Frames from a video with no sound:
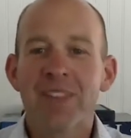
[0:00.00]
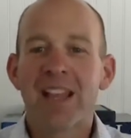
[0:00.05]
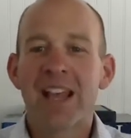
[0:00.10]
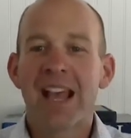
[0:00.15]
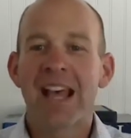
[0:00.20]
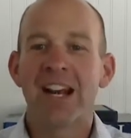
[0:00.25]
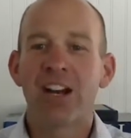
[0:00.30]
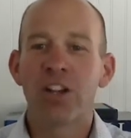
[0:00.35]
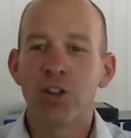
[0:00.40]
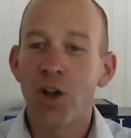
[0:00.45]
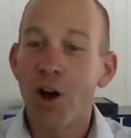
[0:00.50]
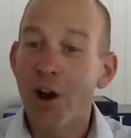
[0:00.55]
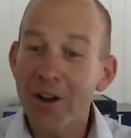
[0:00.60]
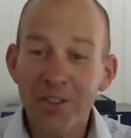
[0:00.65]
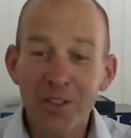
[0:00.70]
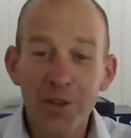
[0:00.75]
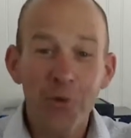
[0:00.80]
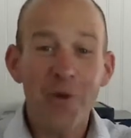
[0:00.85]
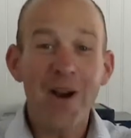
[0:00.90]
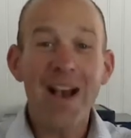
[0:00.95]
And along
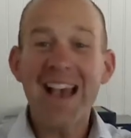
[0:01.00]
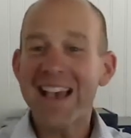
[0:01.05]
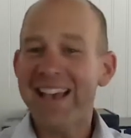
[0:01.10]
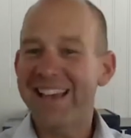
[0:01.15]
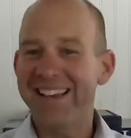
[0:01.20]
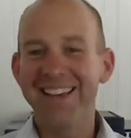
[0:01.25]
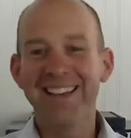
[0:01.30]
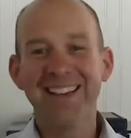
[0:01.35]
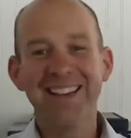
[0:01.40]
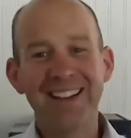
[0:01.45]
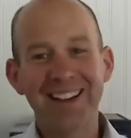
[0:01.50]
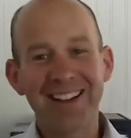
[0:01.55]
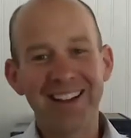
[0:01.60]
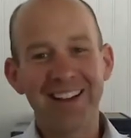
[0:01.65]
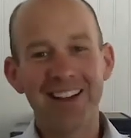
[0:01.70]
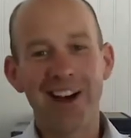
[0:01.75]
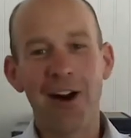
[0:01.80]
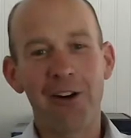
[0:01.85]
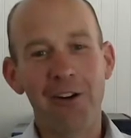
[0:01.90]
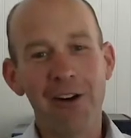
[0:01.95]
the way,
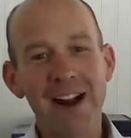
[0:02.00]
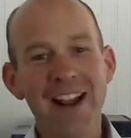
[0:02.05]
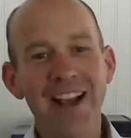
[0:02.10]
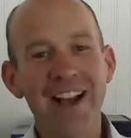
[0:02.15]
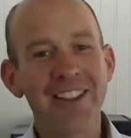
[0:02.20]
all right,